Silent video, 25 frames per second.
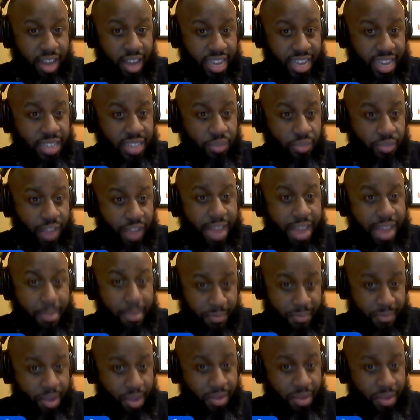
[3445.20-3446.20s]
against Van
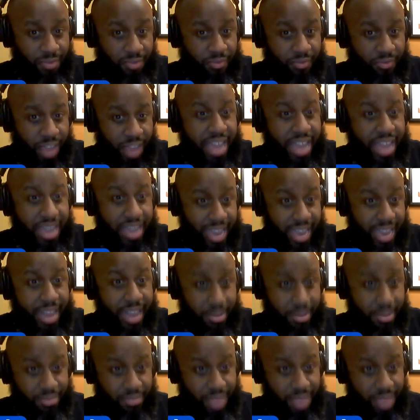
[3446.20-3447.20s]

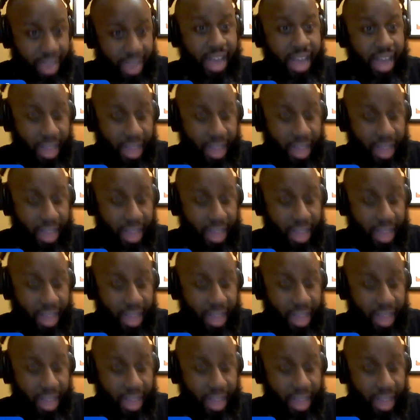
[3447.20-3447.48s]
Dam, I